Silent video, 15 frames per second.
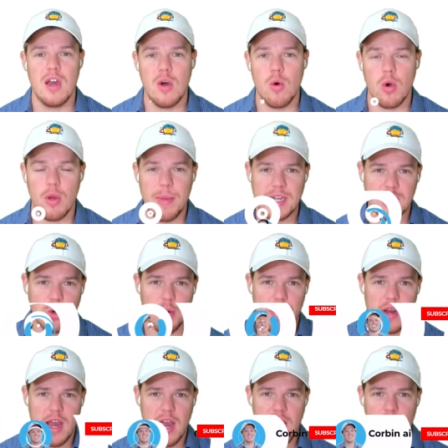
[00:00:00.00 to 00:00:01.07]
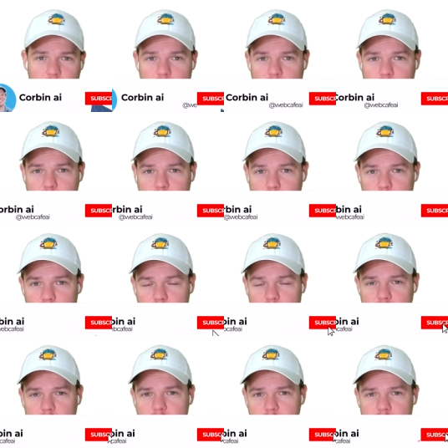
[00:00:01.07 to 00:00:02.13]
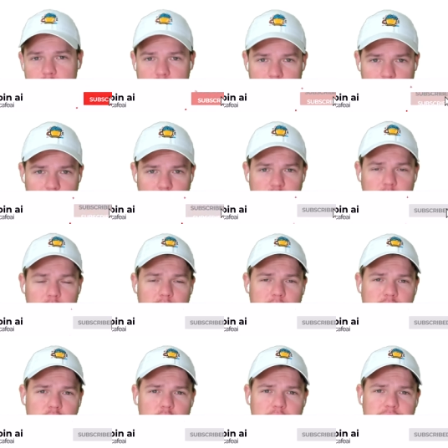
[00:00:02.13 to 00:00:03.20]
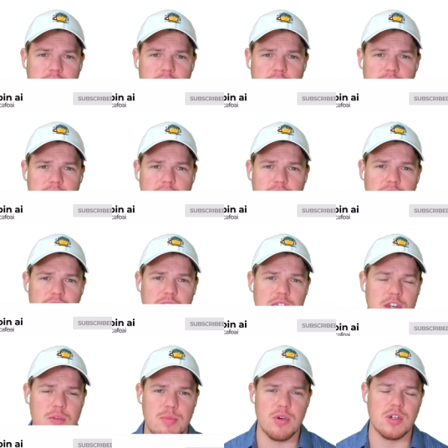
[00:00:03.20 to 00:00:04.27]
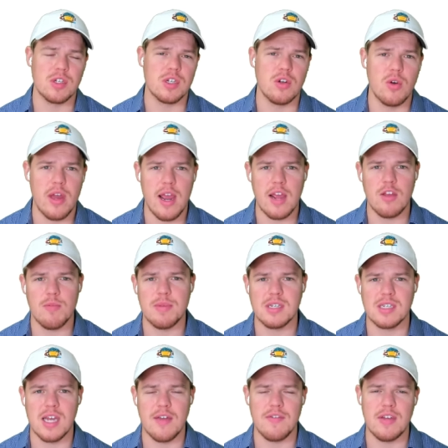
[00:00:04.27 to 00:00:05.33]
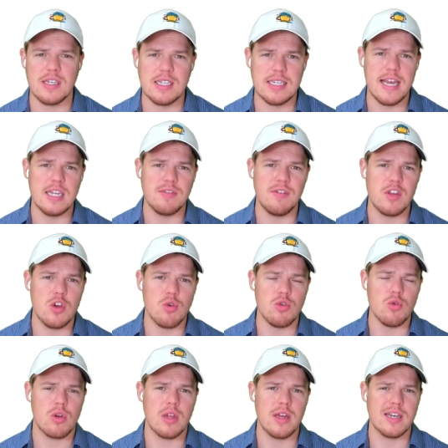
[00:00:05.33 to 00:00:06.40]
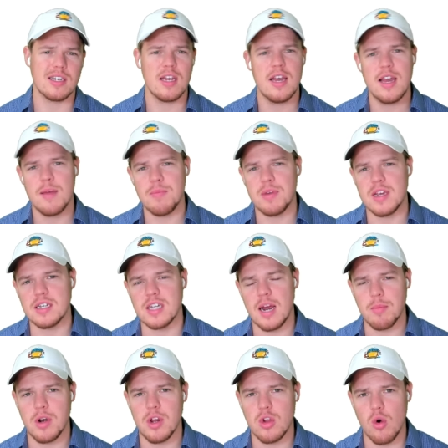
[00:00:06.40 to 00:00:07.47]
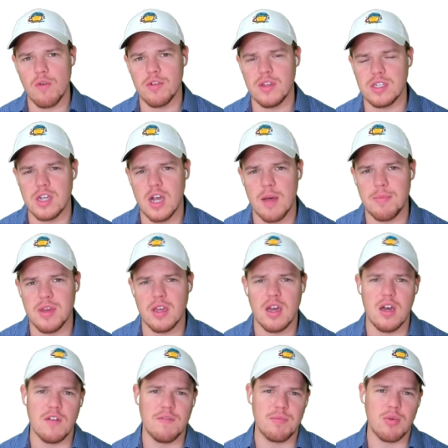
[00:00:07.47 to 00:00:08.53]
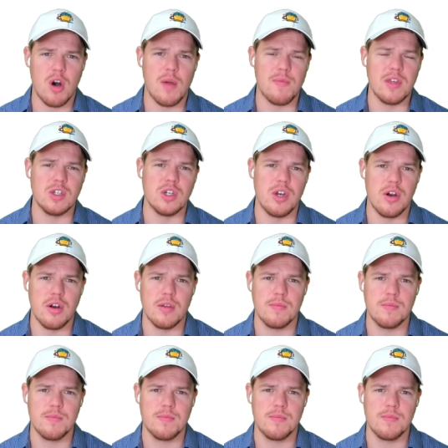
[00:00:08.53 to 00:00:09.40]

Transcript: Welcome back to Corbin AI, where I'm showing you daily how to start leveraging artificial intelligence in your personal and your business life. In today's video, you clicked because I'm gonna go over the topic of prompt engineering.